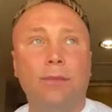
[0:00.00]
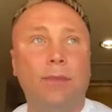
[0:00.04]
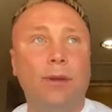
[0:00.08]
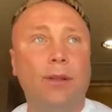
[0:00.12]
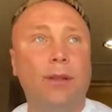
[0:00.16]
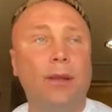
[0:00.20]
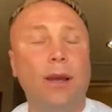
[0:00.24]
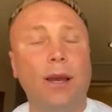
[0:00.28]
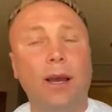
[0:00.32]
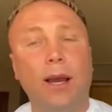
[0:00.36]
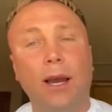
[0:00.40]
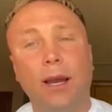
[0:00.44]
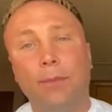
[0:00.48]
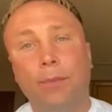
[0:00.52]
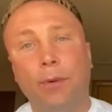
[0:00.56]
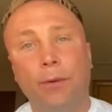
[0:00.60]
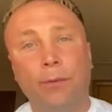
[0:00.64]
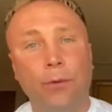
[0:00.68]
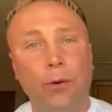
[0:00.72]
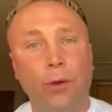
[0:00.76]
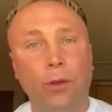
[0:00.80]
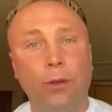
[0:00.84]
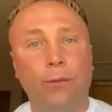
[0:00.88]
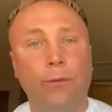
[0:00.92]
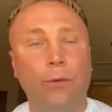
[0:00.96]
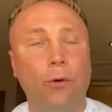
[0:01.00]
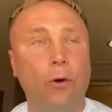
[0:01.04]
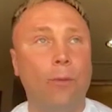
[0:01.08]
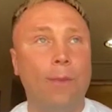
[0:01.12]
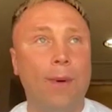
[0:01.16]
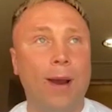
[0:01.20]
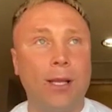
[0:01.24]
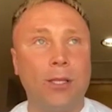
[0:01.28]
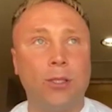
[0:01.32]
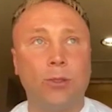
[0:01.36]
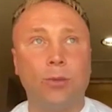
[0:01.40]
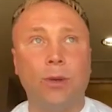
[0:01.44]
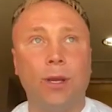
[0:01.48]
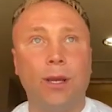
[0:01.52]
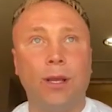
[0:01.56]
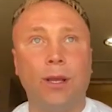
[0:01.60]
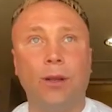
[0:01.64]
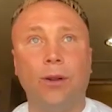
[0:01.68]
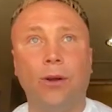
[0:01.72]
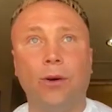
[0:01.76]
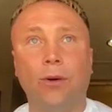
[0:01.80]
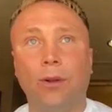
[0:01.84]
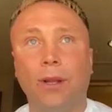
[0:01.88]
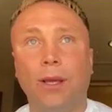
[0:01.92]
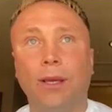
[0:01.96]
But I prefer the formats where,
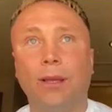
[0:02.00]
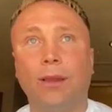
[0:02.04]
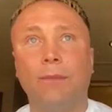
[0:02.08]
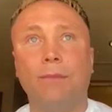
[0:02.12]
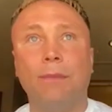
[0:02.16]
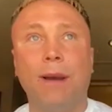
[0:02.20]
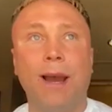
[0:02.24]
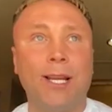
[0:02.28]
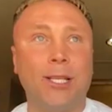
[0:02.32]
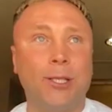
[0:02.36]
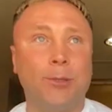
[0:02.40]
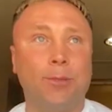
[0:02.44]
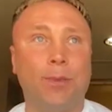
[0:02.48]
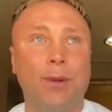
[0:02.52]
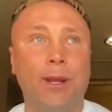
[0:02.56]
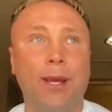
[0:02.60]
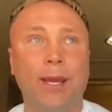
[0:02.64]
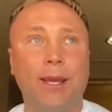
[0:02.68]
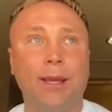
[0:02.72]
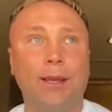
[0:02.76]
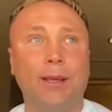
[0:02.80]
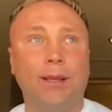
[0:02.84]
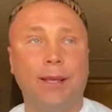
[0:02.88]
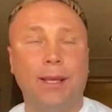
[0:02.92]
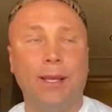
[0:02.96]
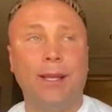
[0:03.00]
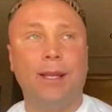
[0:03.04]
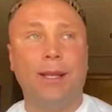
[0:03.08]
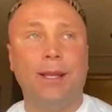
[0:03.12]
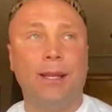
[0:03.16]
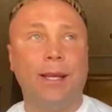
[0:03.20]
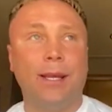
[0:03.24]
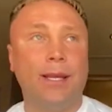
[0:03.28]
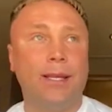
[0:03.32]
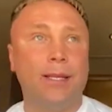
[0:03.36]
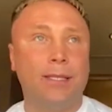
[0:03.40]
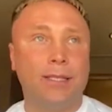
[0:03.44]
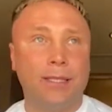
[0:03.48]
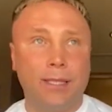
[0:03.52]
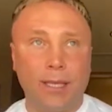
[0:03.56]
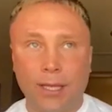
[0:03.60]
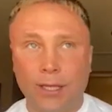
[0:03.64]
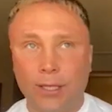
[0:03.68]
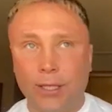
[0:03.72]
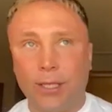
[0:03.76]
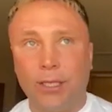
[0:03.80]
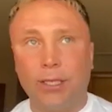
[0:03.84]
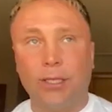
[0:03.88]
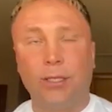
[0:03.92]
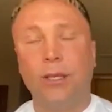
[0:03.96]
you know, like the match play in the later
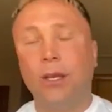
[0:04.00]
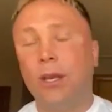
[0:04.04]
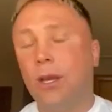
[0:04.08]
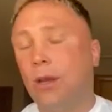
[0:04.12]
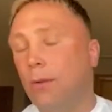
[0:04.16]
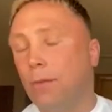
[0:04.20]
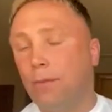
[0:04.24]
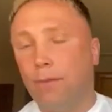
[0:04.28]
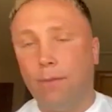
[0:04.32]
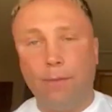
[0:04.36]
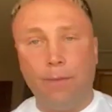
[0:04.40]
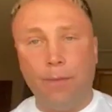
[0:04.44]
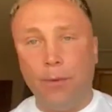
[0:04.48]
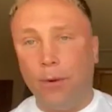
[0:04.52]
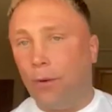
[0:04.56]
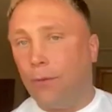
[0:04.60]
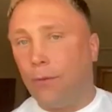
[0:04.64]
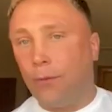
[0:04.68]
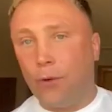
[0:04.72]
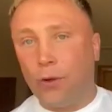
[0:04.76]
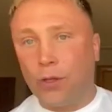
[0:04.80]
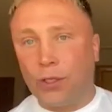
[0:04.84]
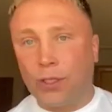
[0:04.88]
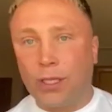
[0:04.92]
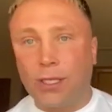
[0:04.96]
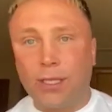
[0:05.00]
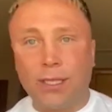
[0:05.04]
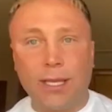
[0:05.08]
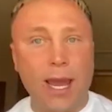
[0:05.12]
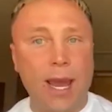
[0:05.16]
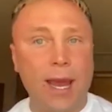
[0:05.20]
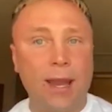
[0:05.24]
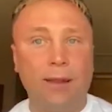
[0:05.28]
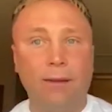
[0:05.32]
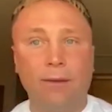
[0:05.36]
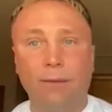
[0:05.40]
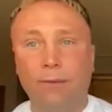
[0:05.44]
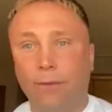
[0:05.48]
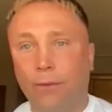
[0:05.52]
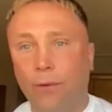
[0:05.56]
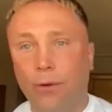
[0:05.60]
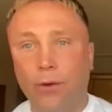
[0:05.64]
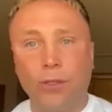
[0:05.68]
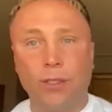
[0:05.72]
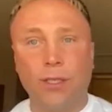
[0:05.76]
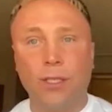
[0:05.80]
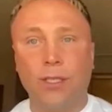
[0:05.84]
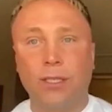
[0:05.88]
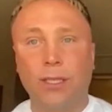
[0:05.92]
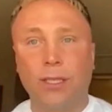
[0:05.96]
stages, you know, first to 10, first to